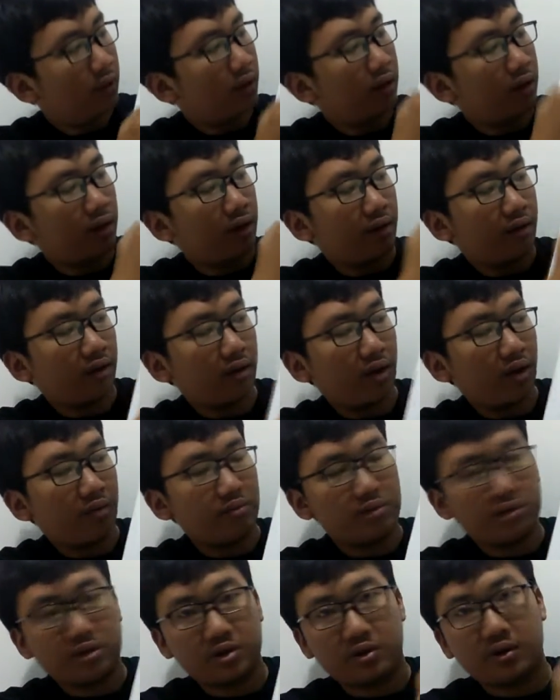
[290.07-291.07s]
There's
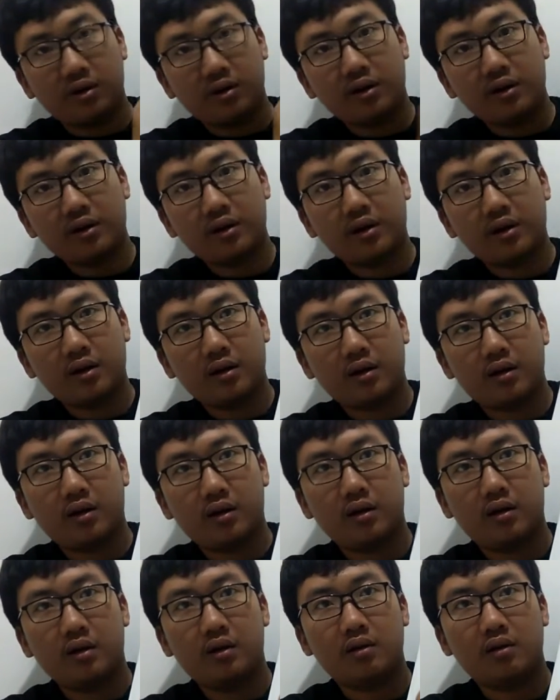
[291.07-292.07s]
some short
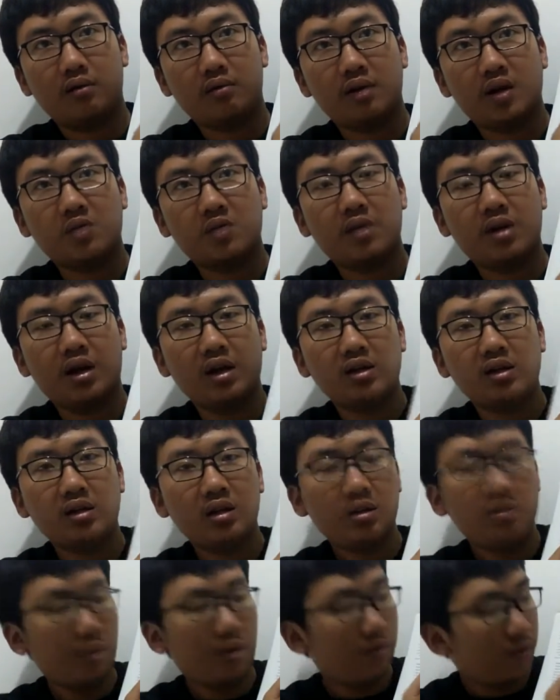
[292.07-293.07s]

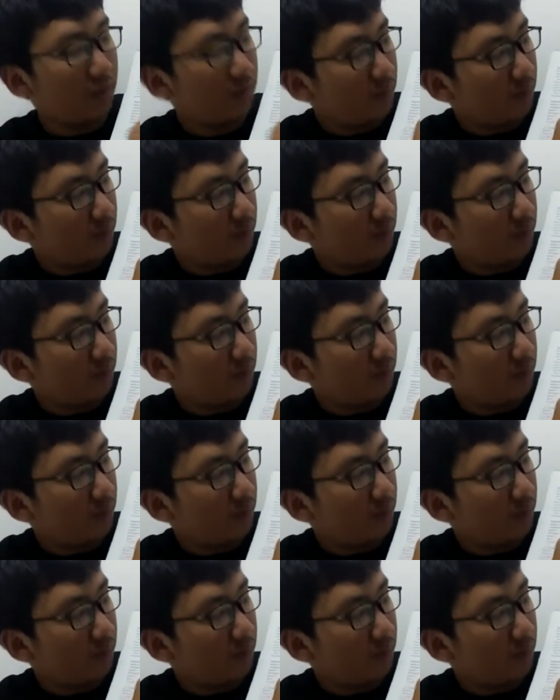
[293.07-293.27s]
explanation about